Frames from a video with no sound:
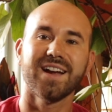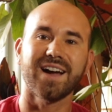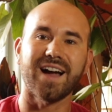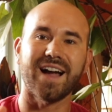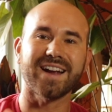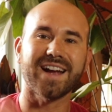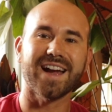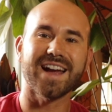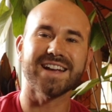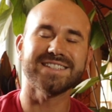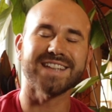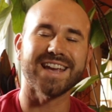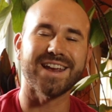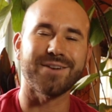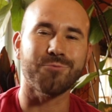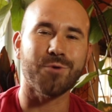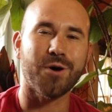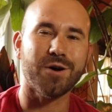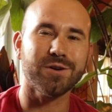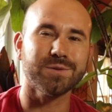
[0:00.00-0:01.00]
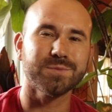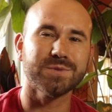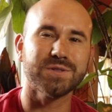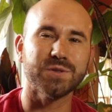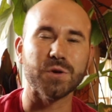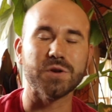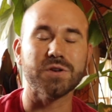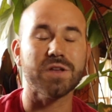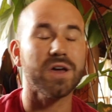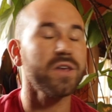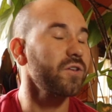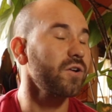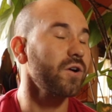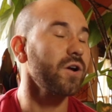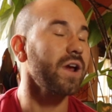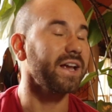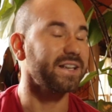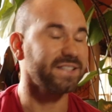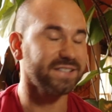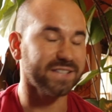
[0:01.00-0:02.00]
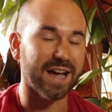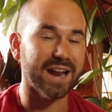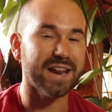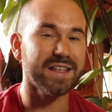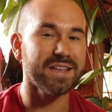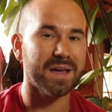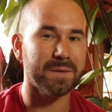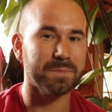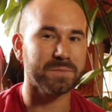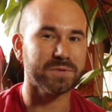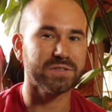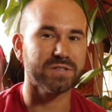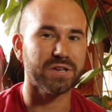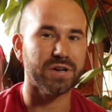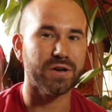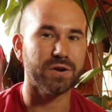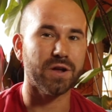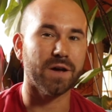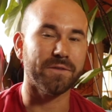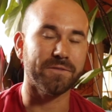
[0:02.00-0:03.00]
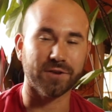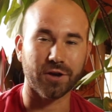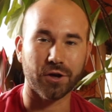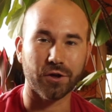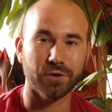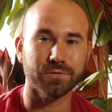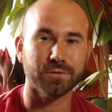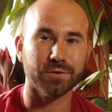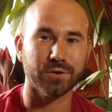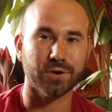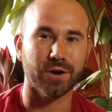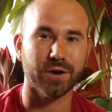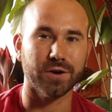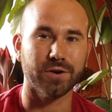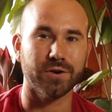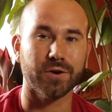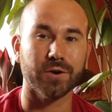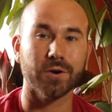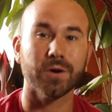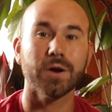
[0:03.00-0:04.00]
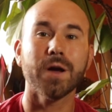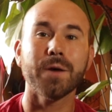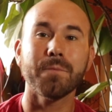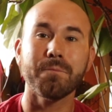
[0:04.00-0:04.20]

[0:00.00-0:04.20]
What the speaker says: Hi guys, and welcome to another exciting episode of the Colorful Gardener.